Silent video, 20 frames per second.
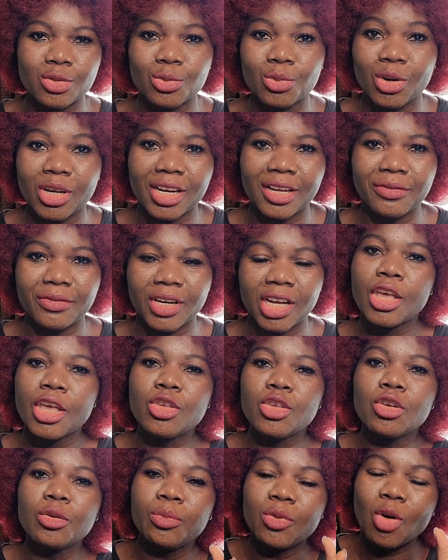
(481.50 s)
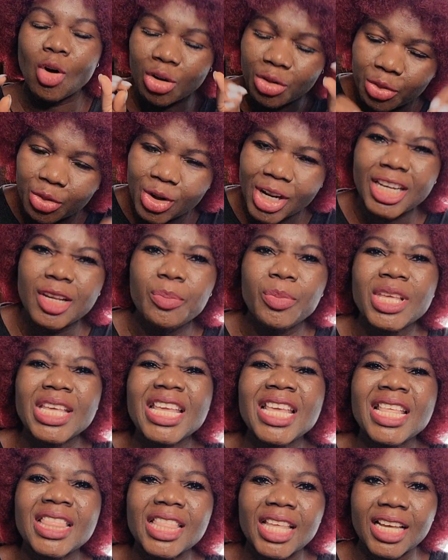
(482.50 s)
to wherever. You'll already be
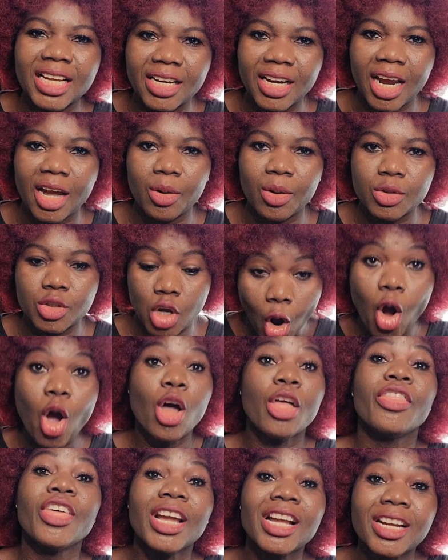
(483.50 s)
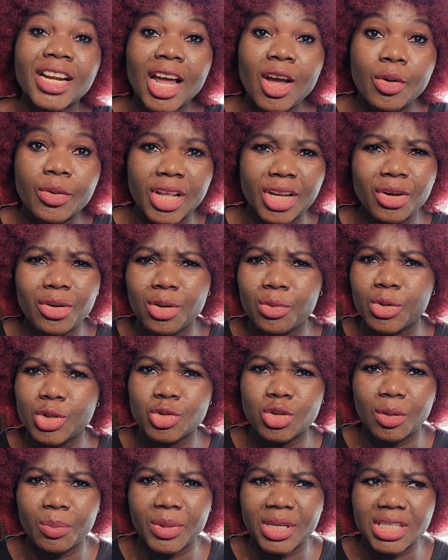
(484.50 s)
in the ground. On the ground, I don't know which
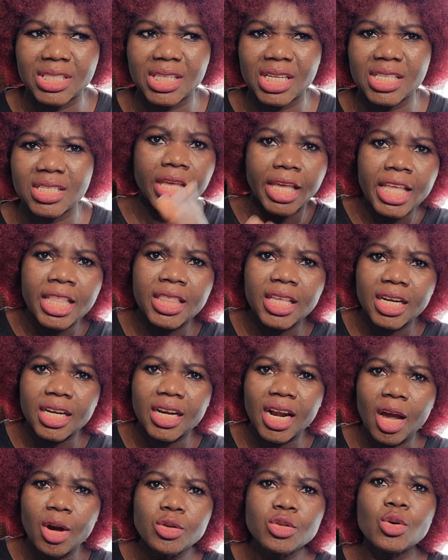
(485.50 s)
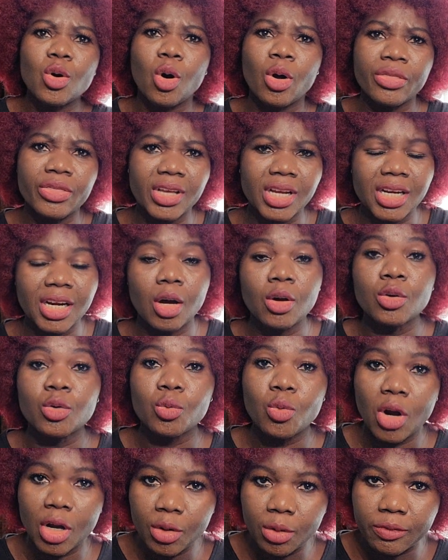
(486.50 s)
one makes sense. In the ground or on the ground,
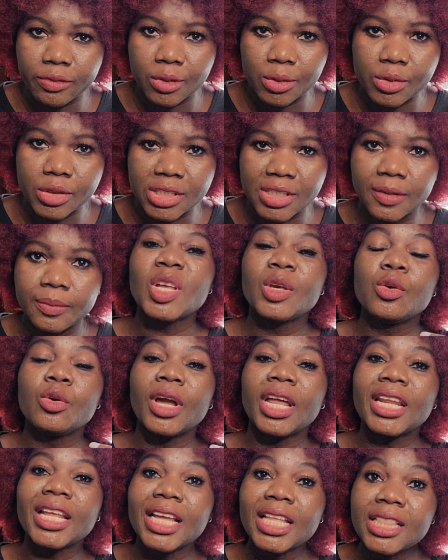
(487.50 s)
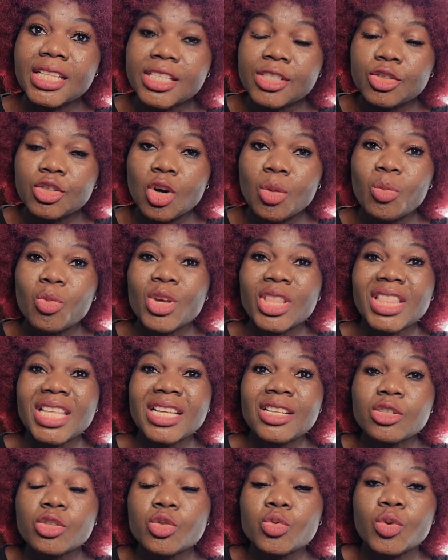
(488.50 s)
one of those. You can get this job
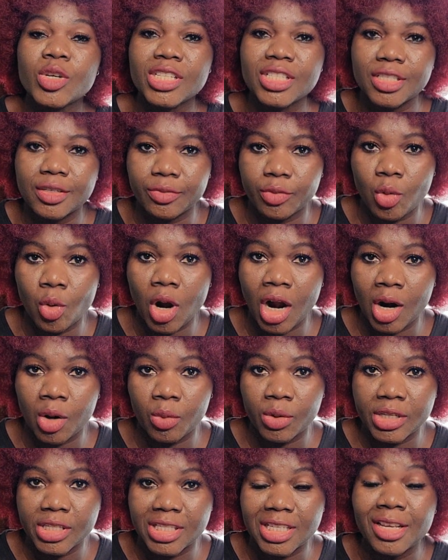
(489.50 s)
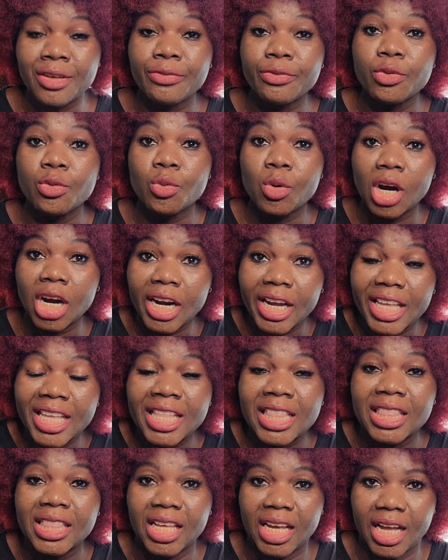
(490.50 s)
within 24 hours if you are
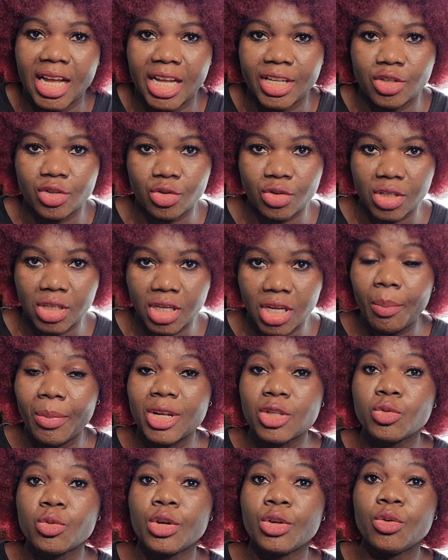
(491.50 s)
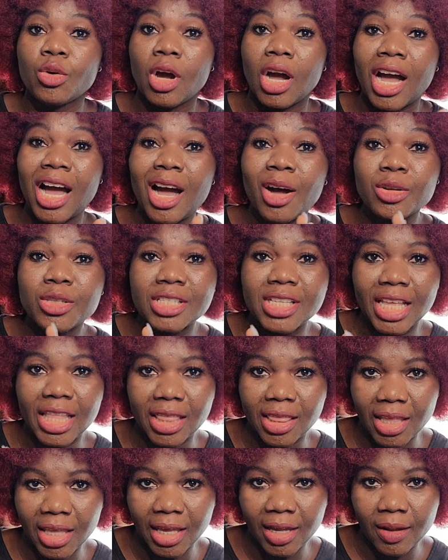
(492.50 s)
in the country. But when you're outside
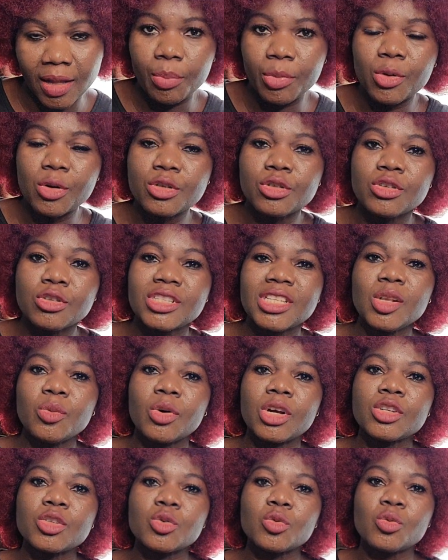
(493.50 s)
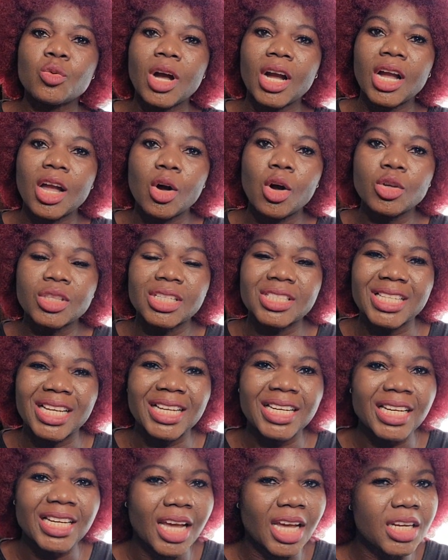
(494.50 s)
there, because you still want to work out the
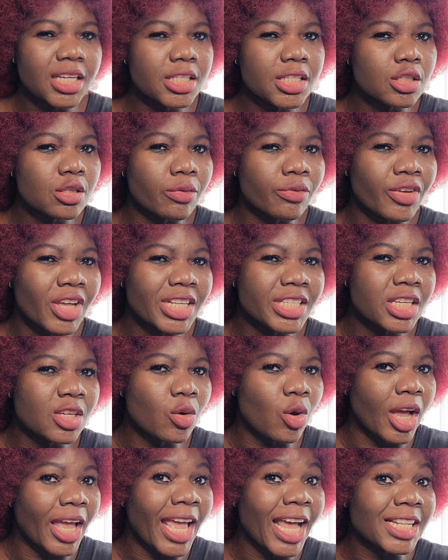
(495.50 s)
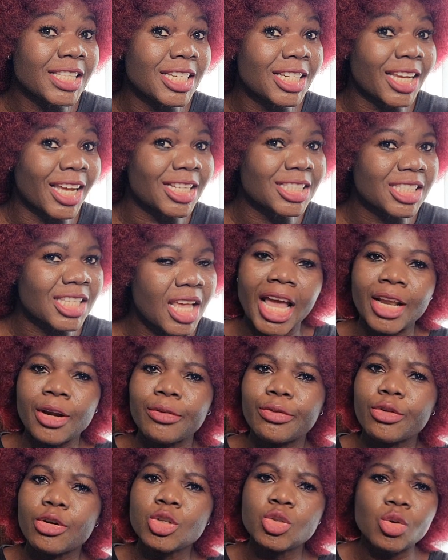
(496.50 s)
technicalities of getting your air tickets, and
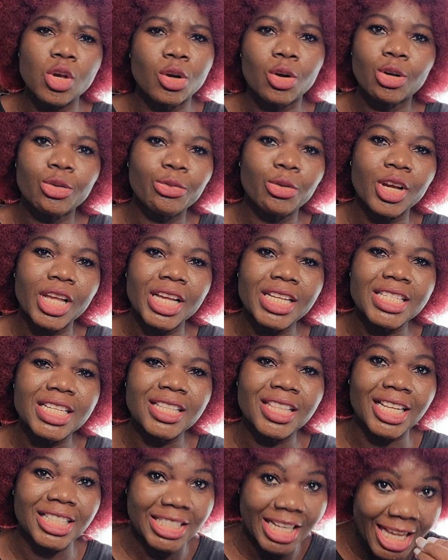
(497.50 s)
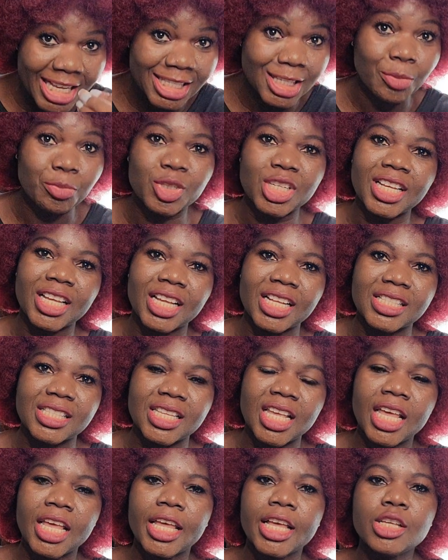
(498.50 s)
of course, you are not forgetting that ASAP tickets
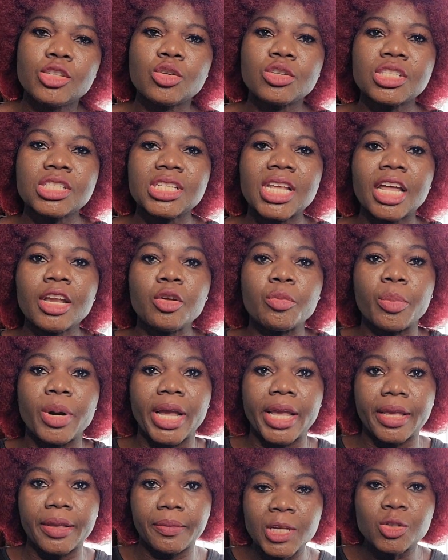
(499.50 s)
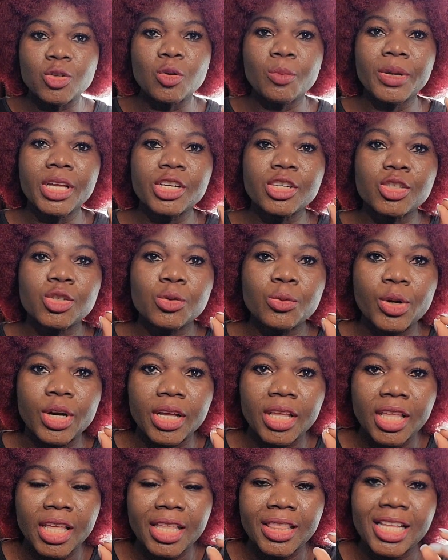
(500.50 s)
is on standby to make sure
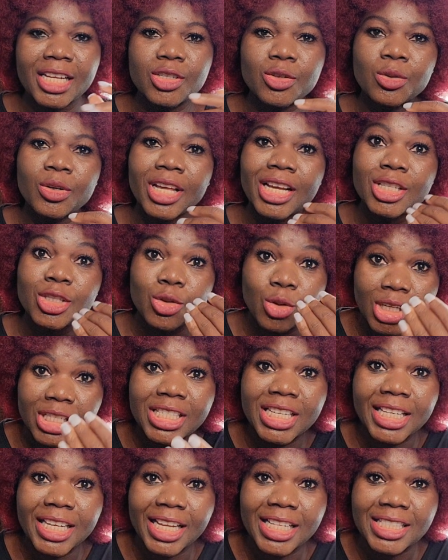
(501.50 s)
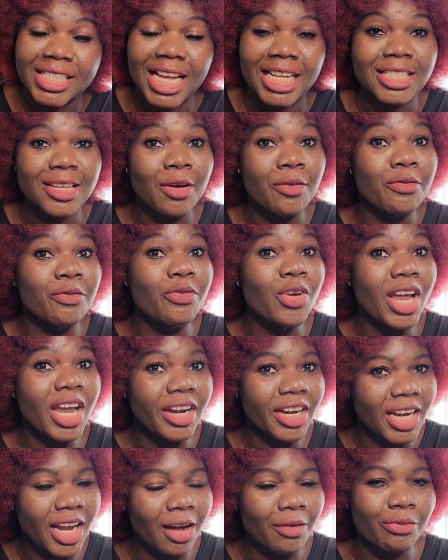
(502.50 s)
that you get your tickets at a
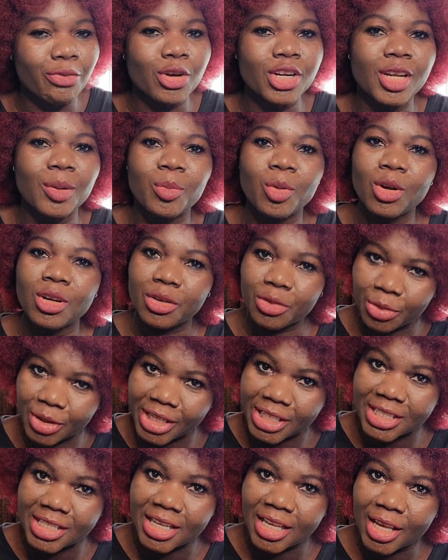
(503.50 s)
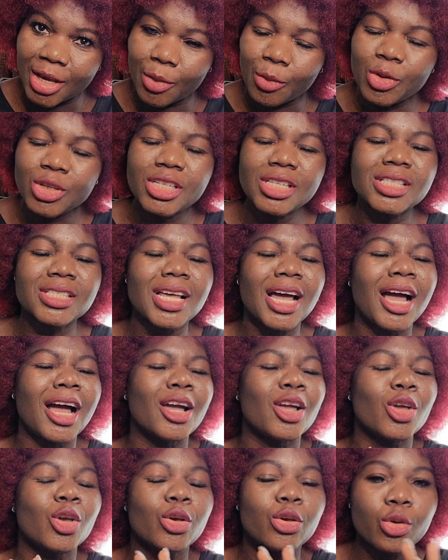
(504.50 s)
very affordable rate, which is a
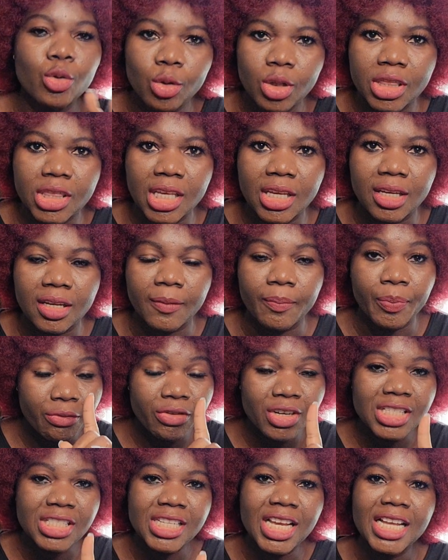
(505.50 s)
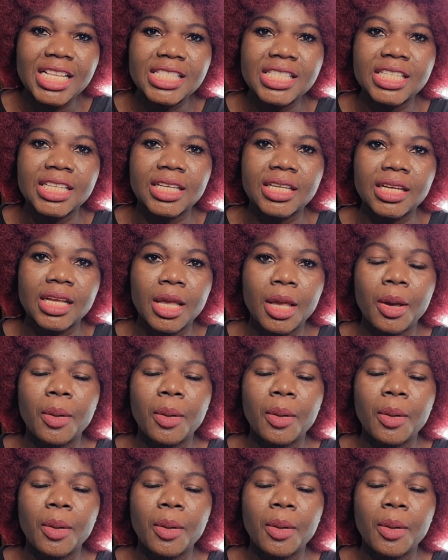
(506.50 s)
good thing, fantastic.